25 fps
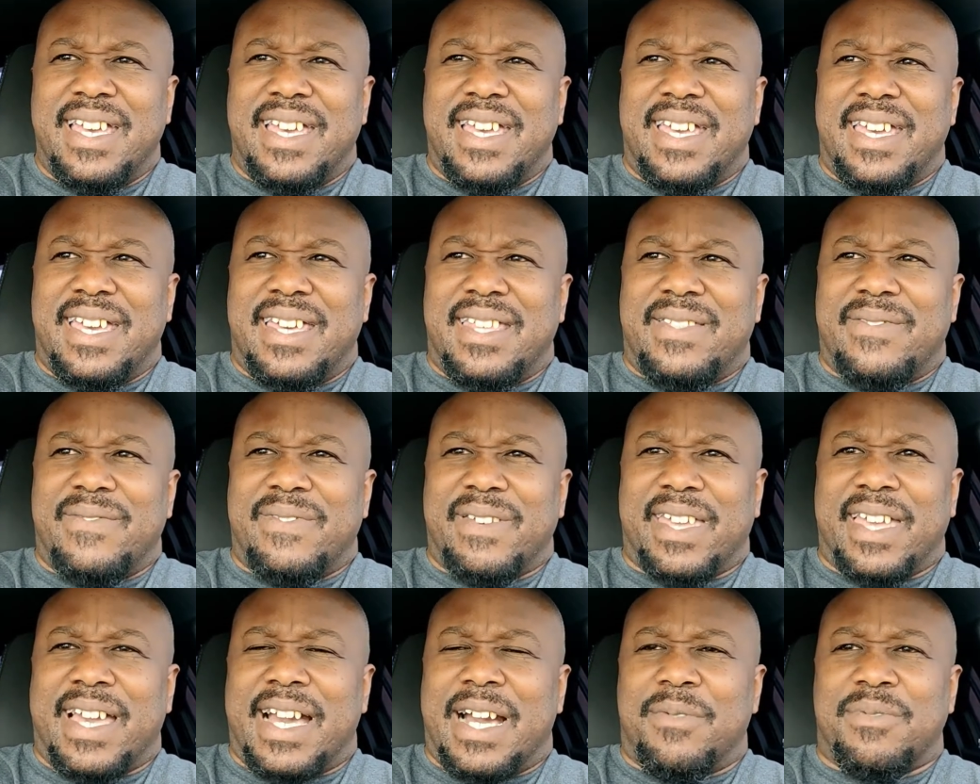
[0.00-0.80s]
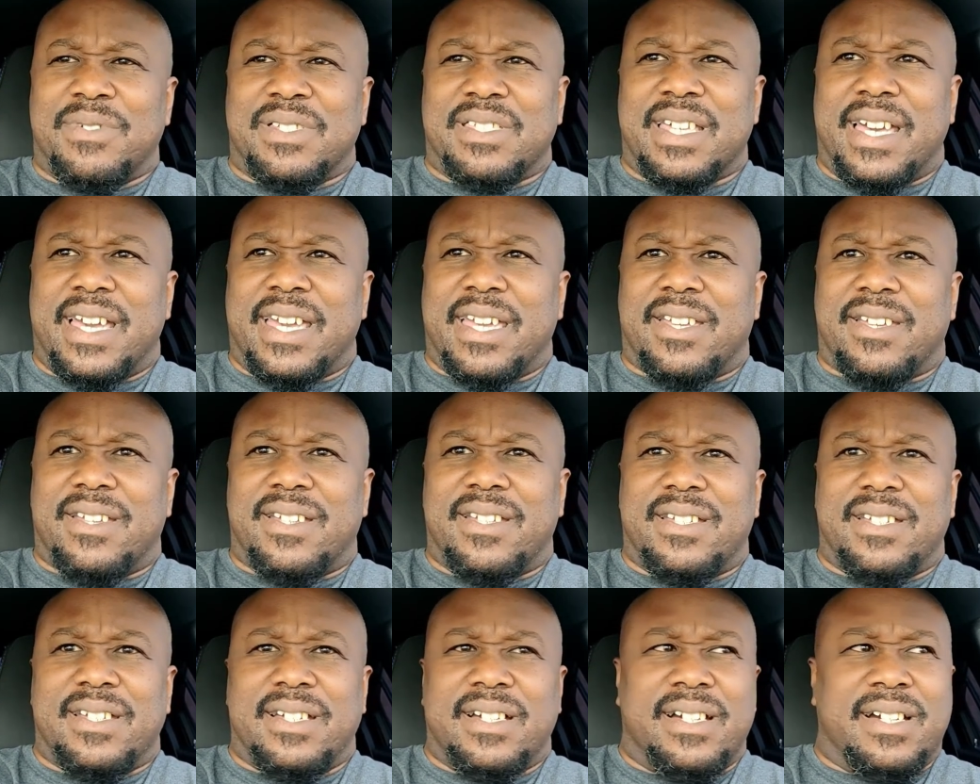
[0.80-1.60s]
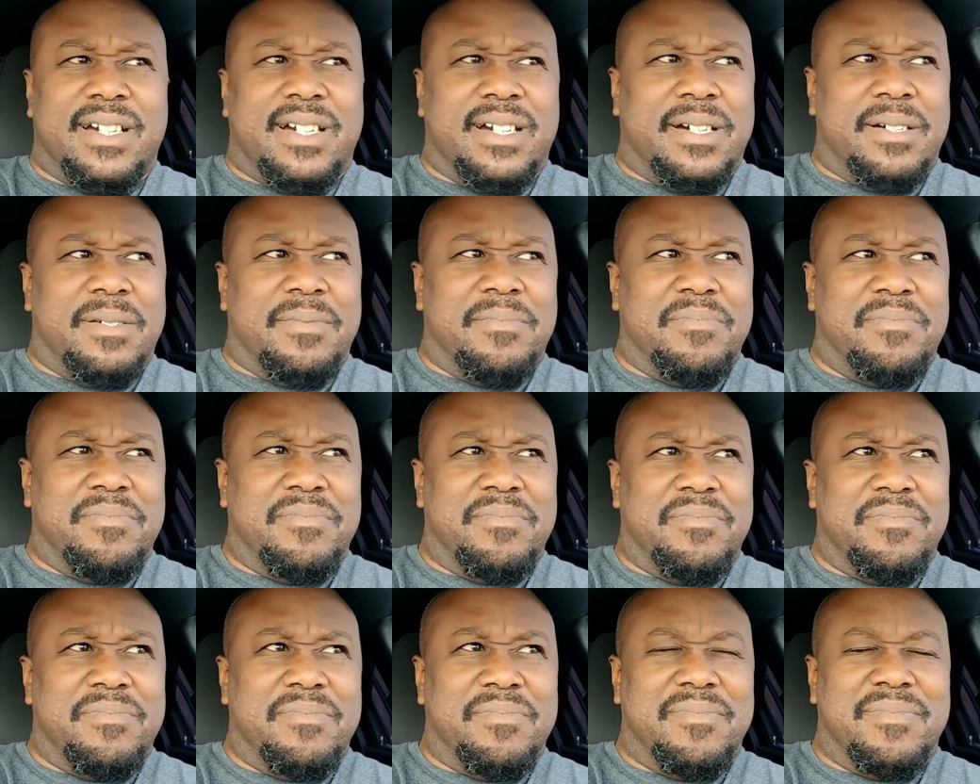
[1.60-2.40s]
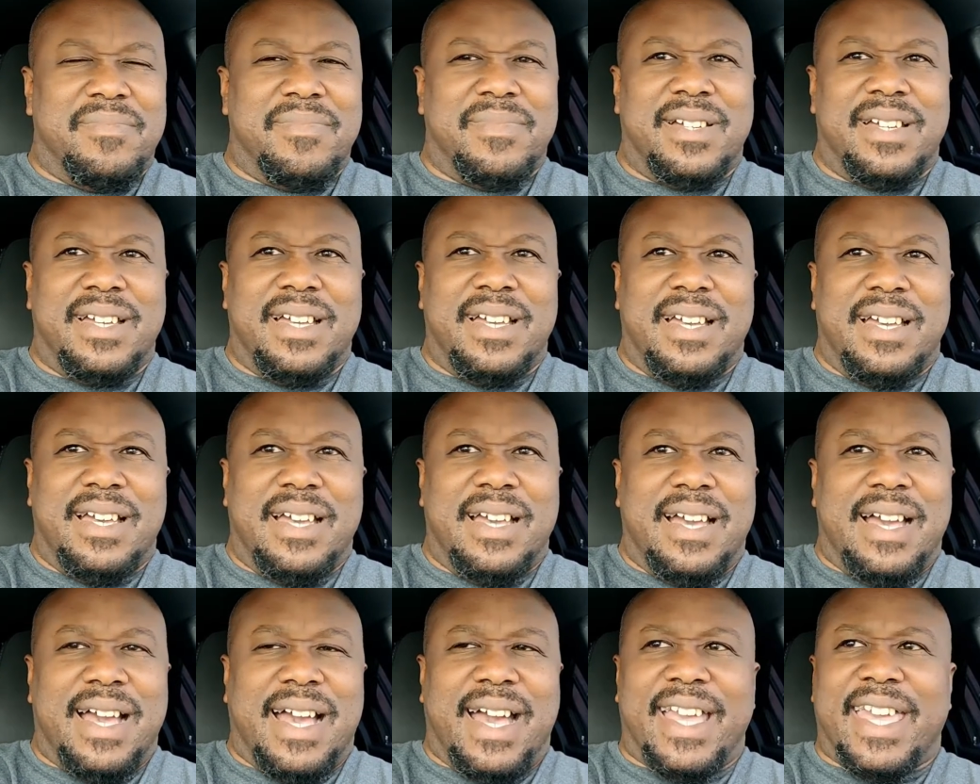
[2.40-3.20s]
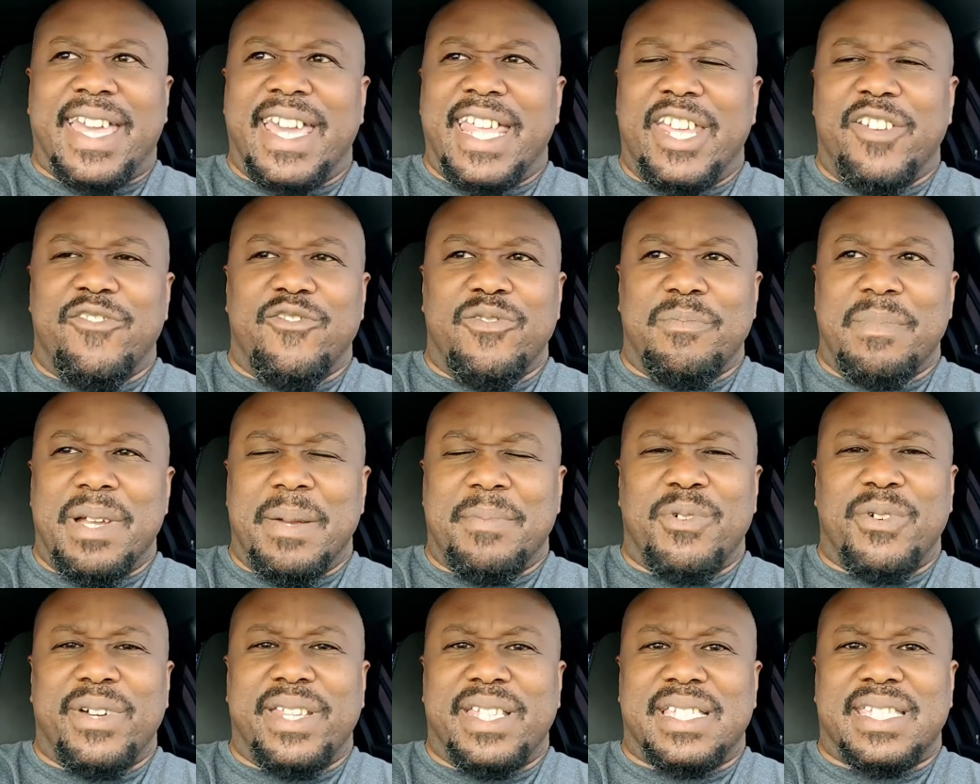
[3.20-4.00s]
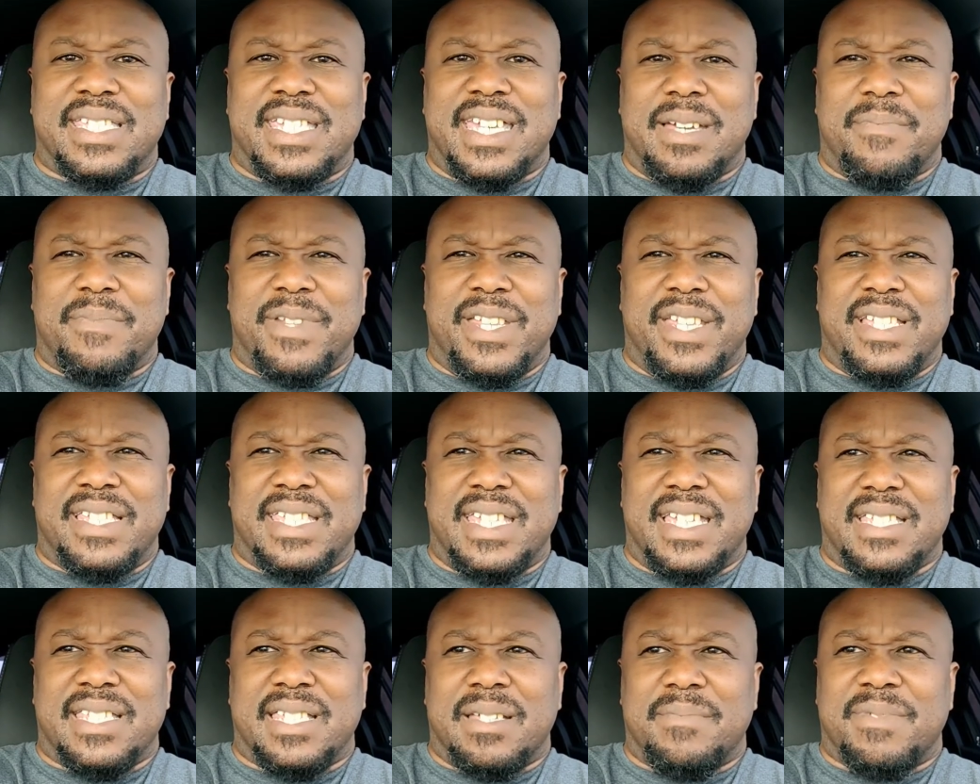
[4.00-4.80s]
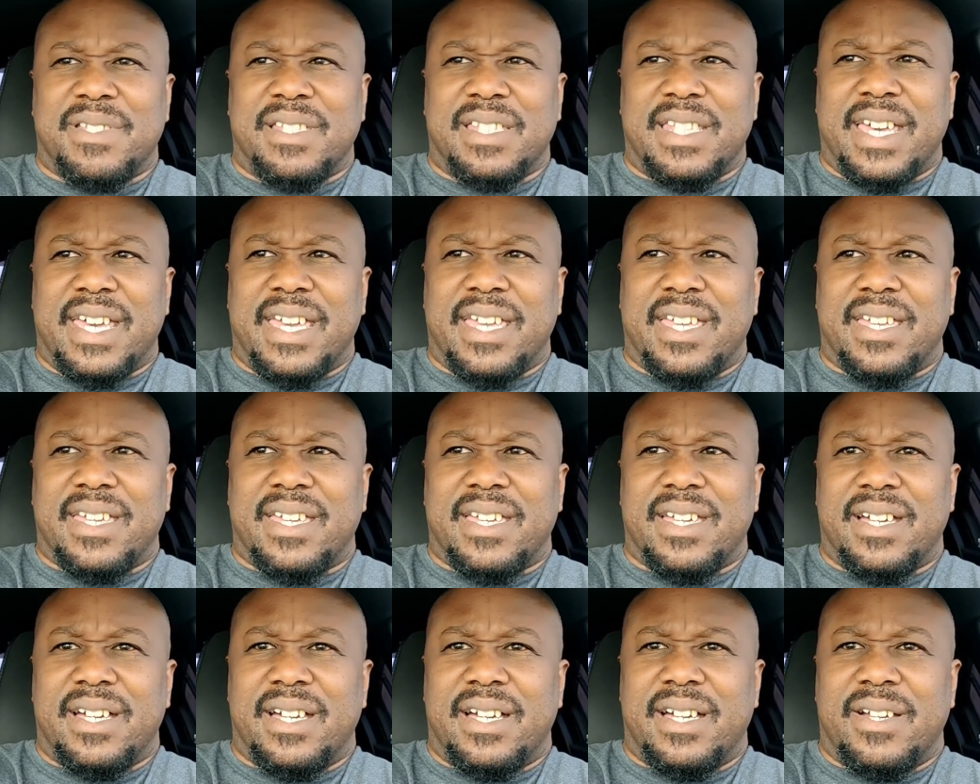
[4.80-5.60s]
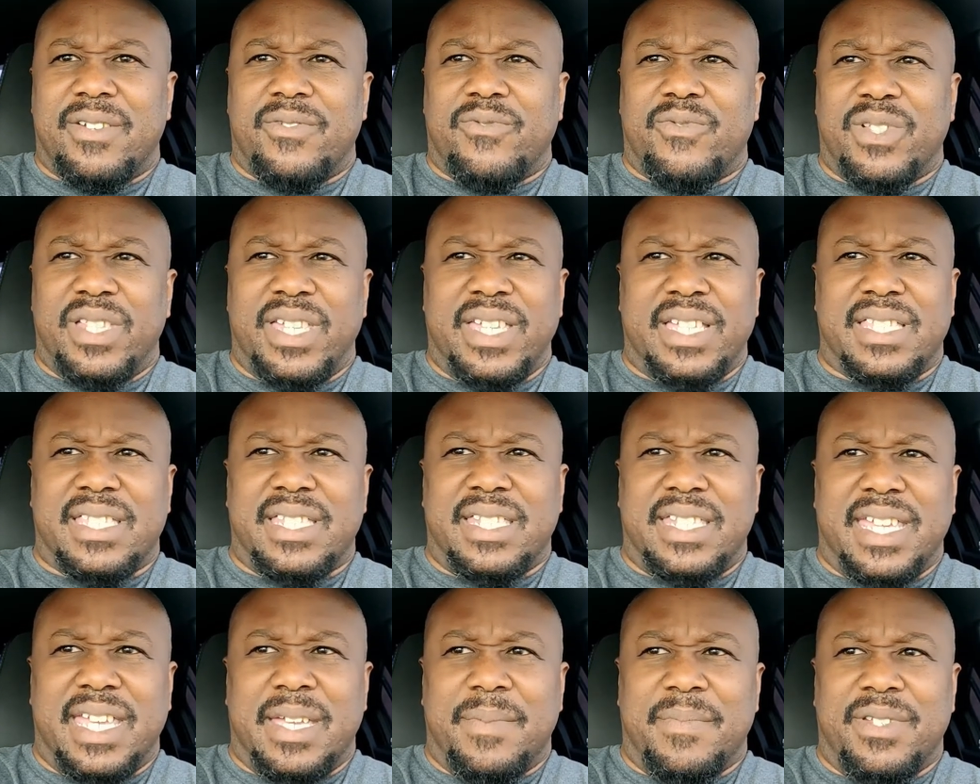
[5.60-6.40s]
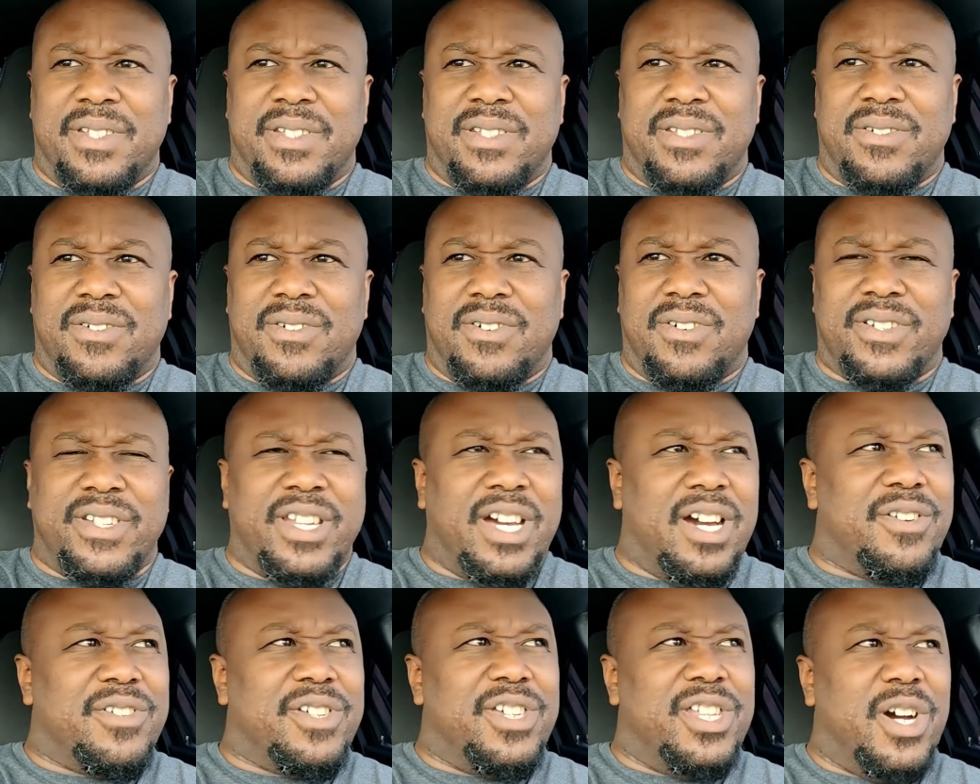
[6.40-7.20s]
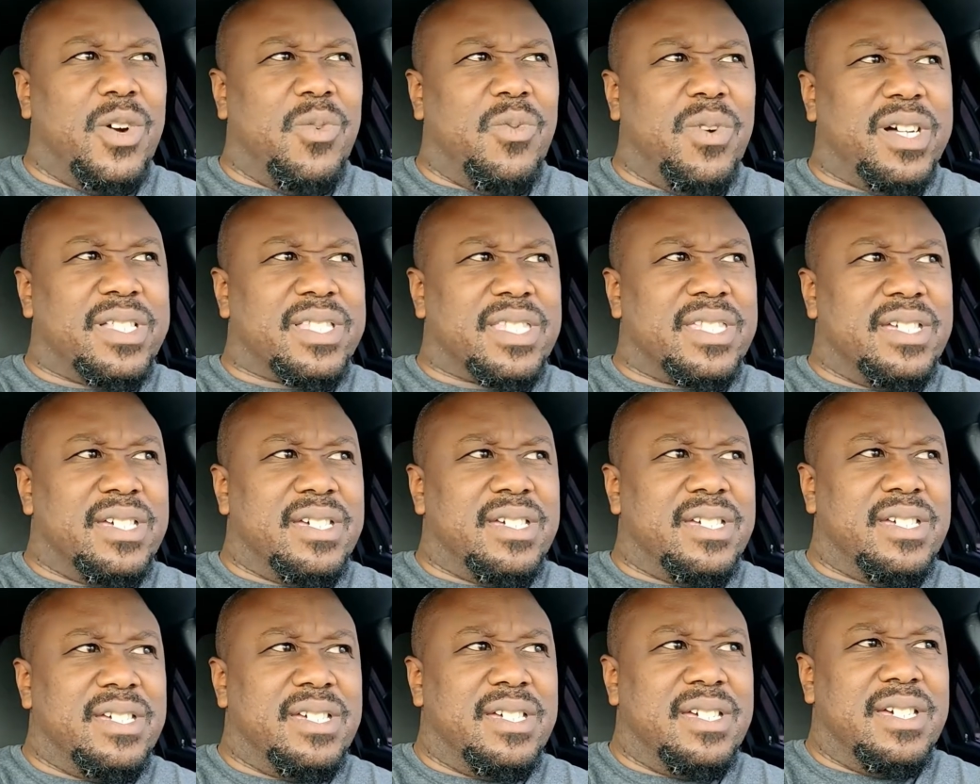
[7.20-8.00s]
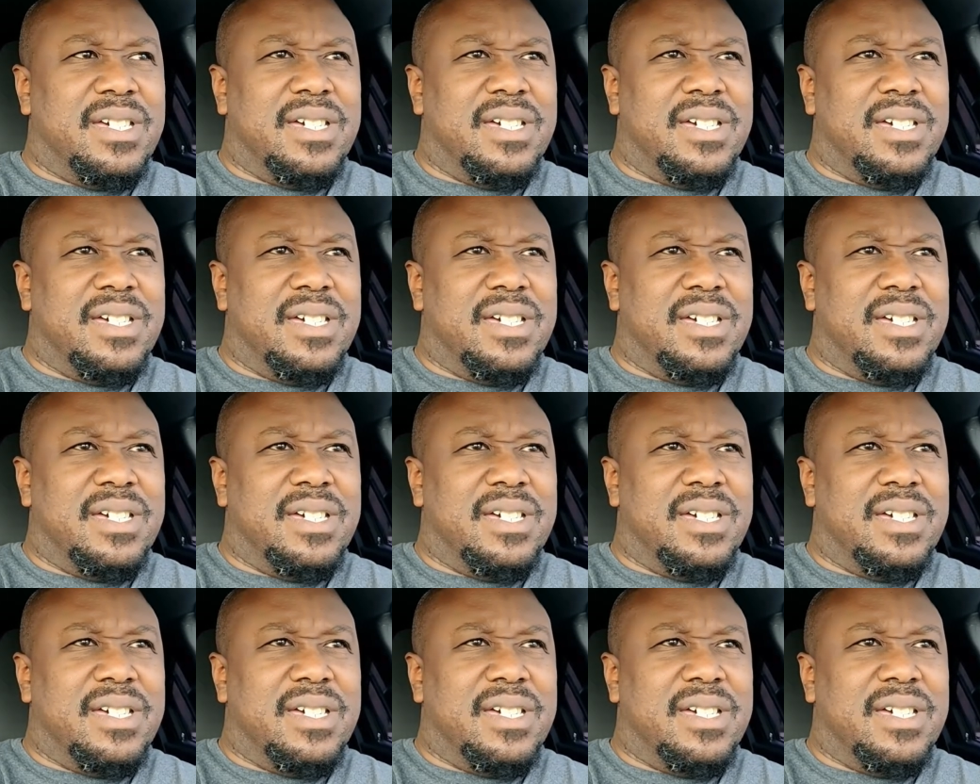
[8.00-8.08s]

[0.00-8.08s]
and the guy was like, I can't even remember what he said, but he said something like, release the demon, or no, you don't want the